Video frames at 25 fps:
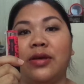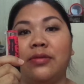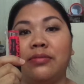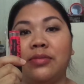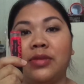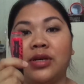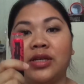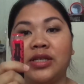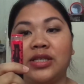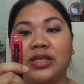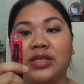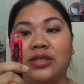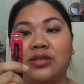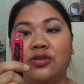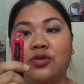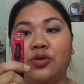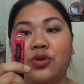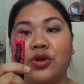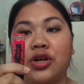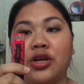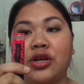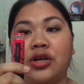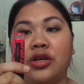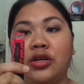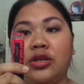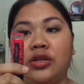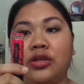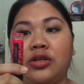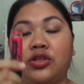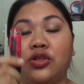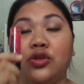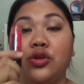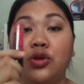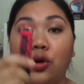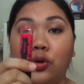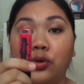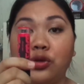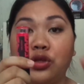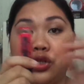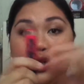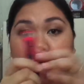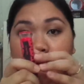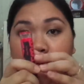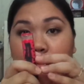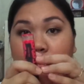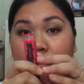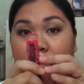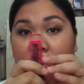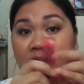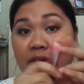a must or to go
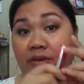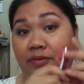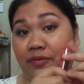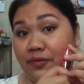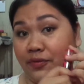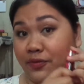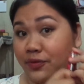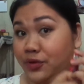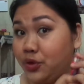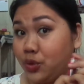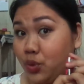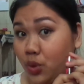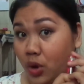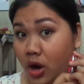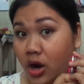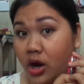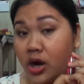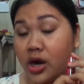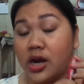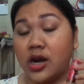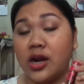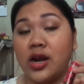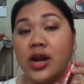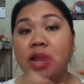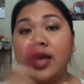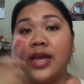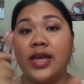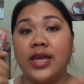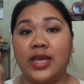to if you are